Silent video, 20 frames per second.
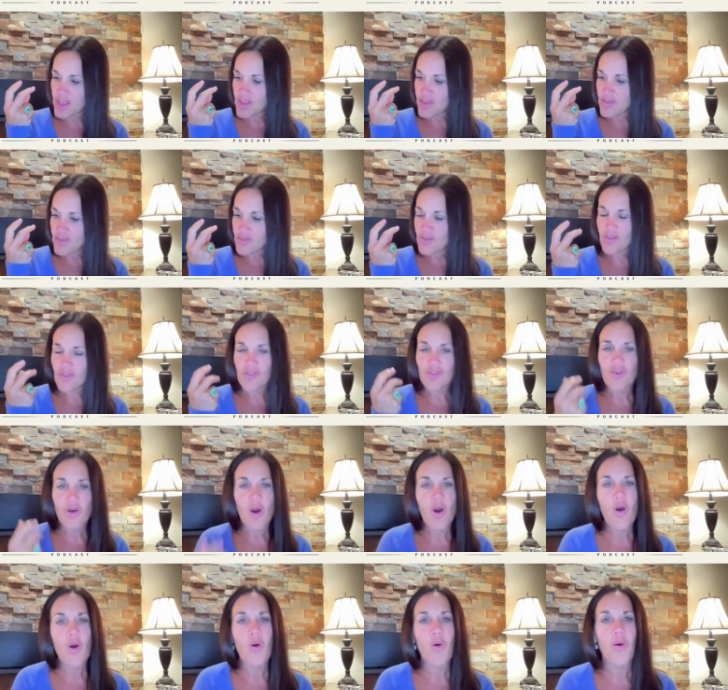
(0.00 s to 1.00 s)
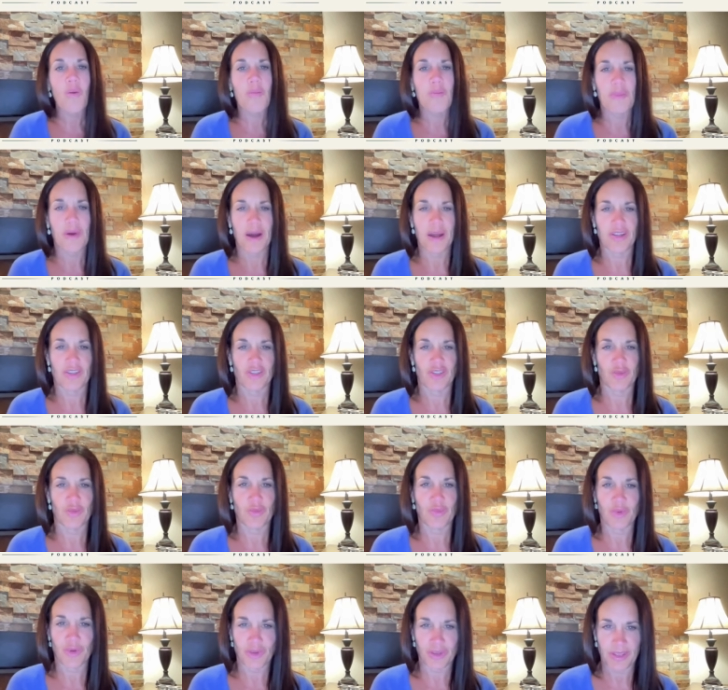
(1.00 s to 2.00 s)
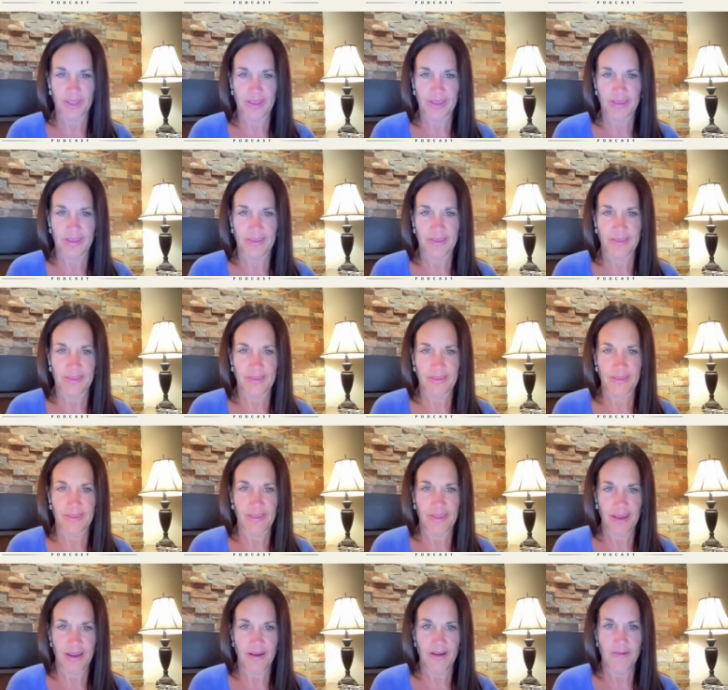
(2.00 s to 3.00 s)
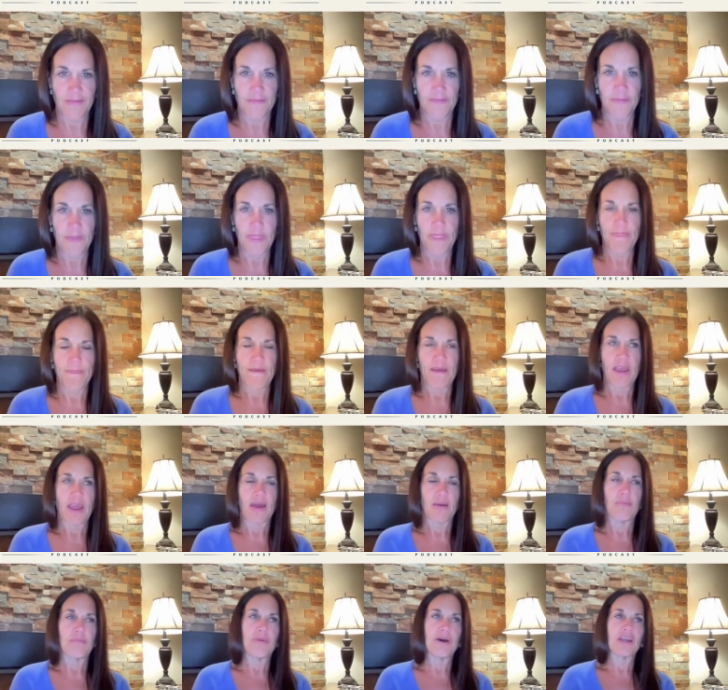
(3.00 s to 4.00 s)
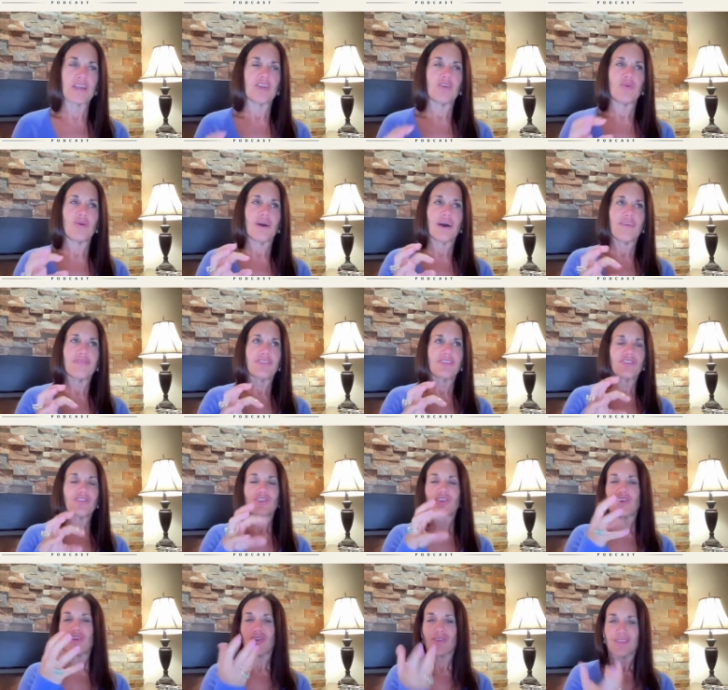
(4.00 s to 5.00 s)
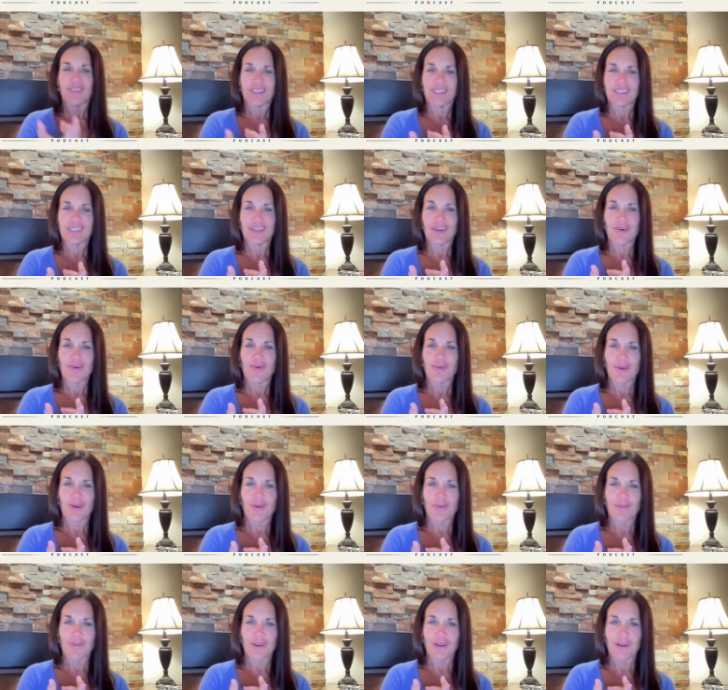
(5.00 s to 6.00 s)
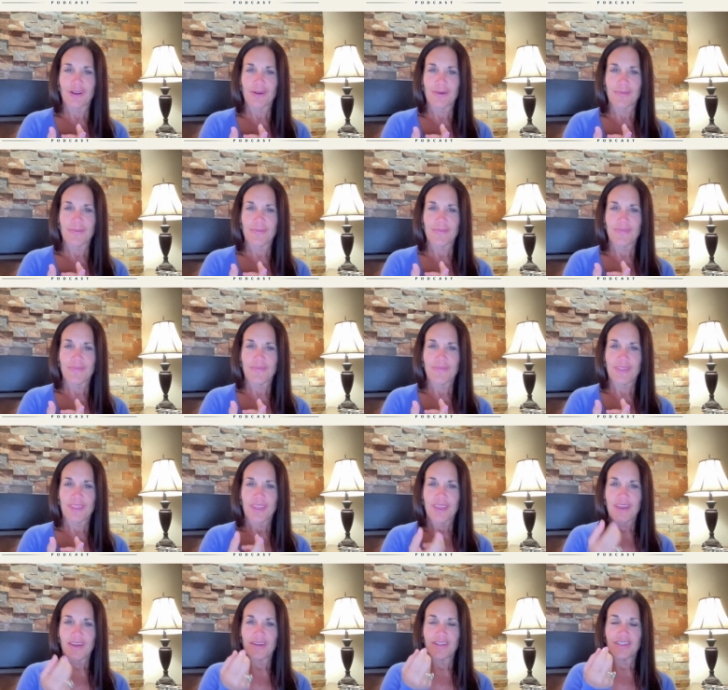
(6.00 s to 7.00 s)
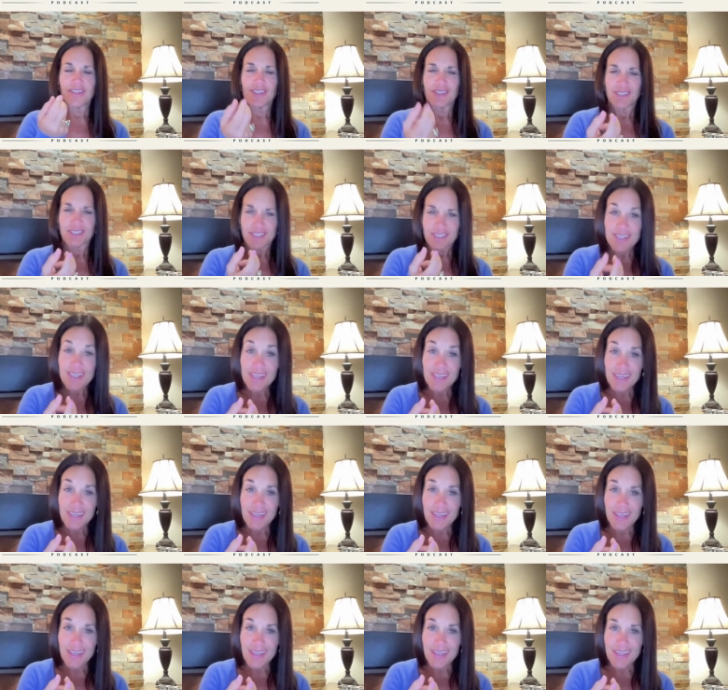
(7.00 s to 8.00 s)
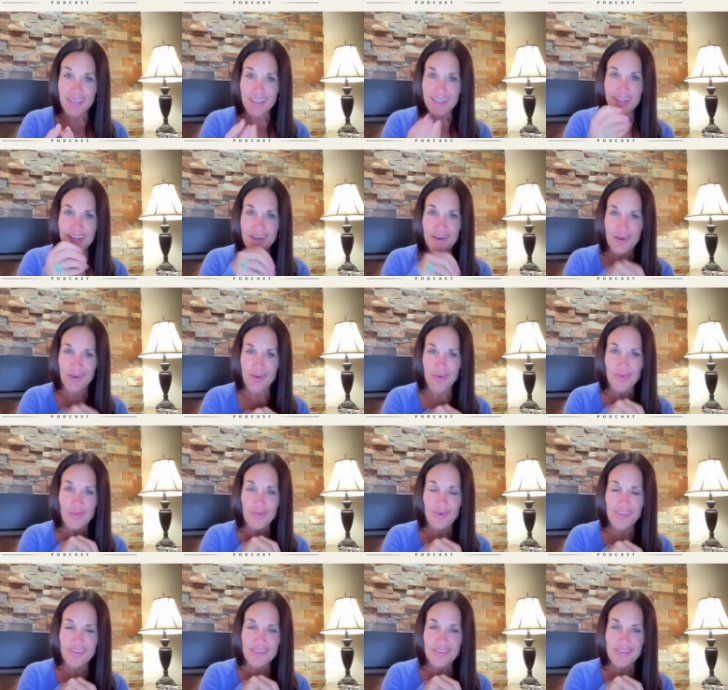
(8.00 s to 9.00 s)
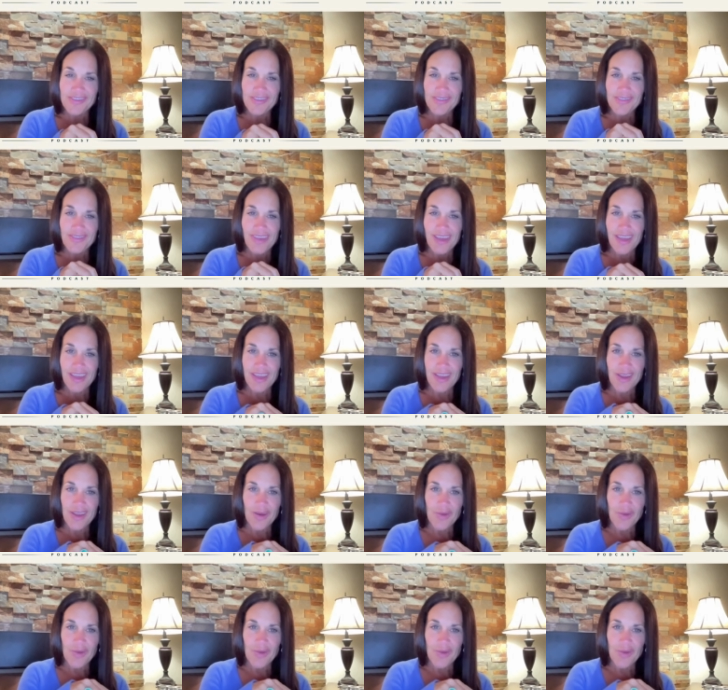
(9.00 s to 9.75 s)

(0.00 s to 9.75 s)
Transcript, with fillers: so much brilliance there, but you have to turn the stone over to see, you know, what's like,